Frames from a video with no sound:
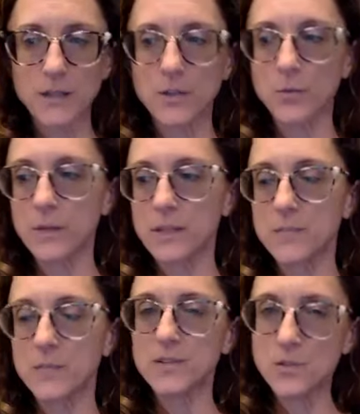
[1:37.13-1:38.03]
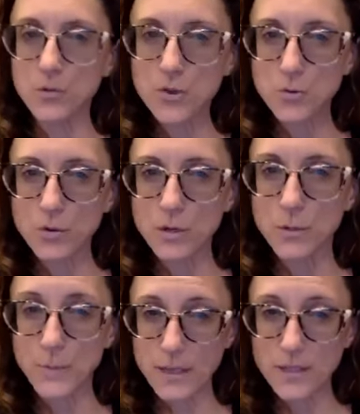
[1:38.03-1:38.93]
You don't want it to be so short, your
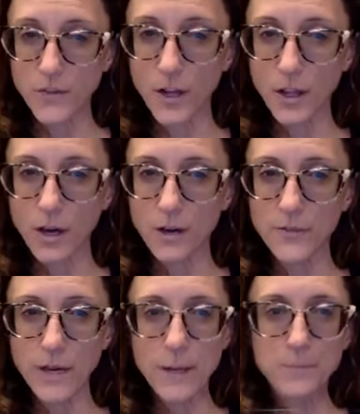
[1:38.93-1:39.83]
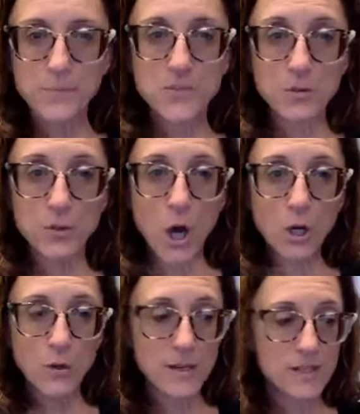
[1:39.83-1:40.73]
beads fall off. So
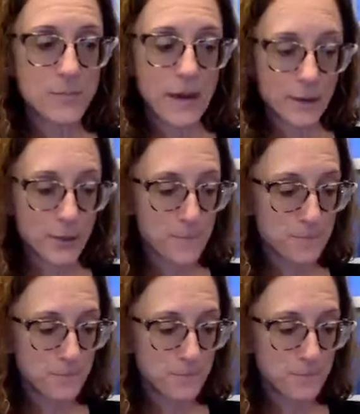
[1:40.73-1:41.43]
longer is better.